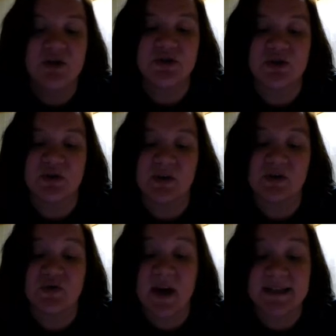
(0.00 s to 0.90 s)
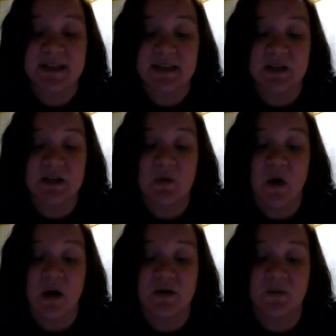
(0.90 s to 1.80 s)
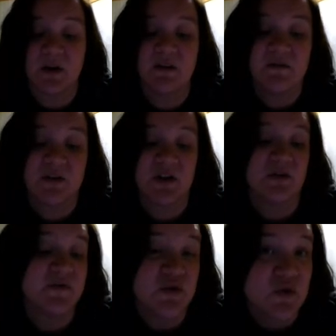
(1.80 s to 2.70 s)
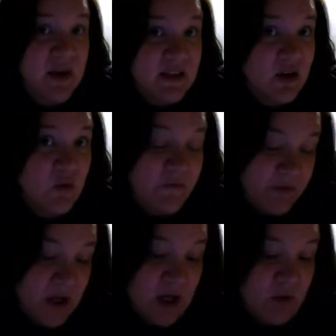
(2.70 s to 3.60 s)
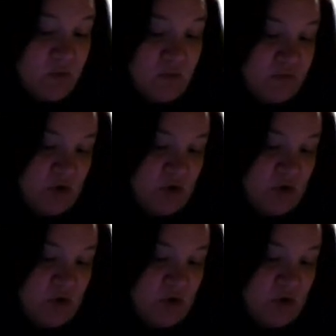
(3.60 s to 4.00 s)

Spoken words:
So during the dry seasons, the waters would infiltrate the flooding